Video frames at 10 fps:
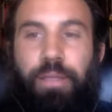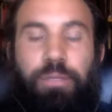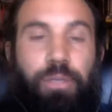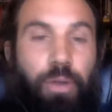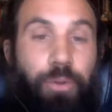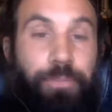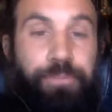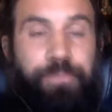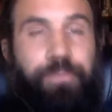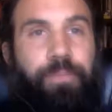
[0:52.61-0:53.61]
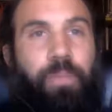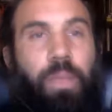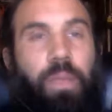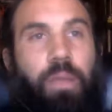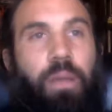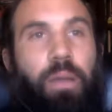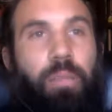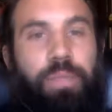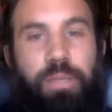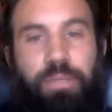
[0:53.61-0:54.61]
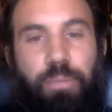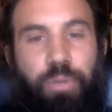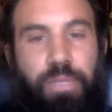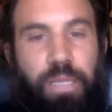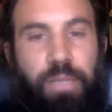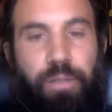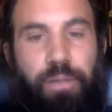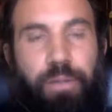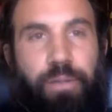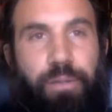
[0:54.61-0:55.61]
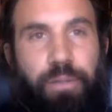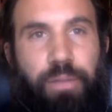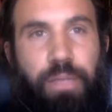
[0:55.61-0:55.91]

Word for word: So, uh, but this in particular